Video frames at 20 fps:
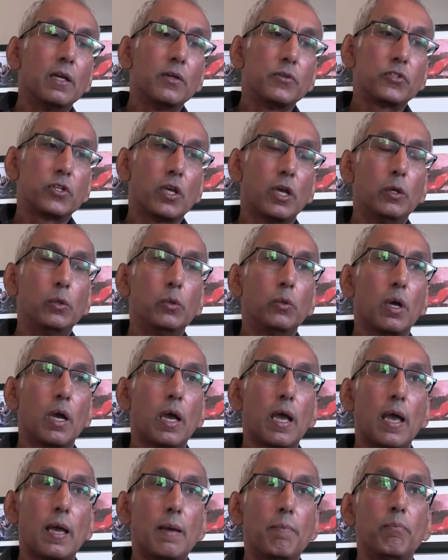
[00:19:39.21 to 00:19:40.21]
So
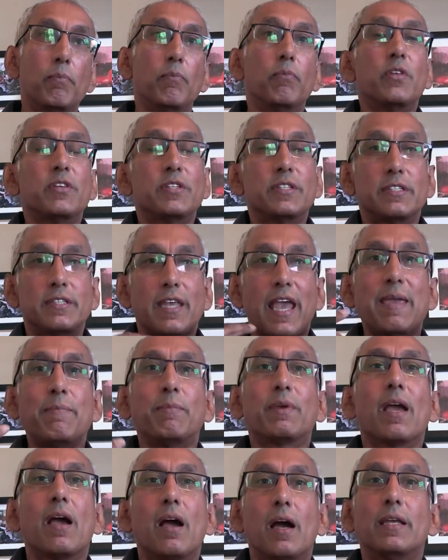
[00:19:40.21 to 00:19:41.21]
um, the
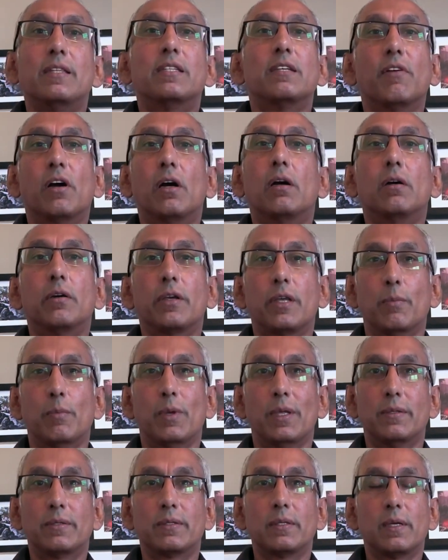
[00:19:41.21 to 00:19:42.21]
same kinds of
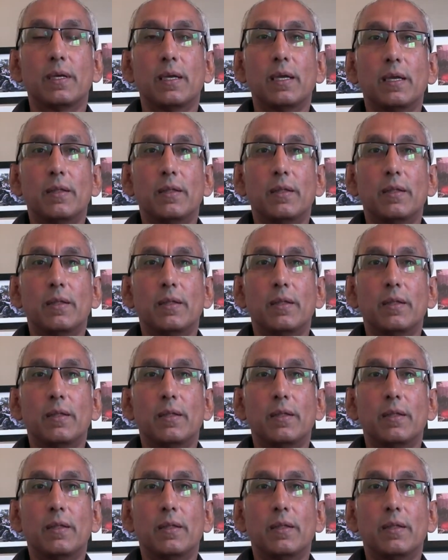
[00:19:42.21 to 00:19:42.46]
argument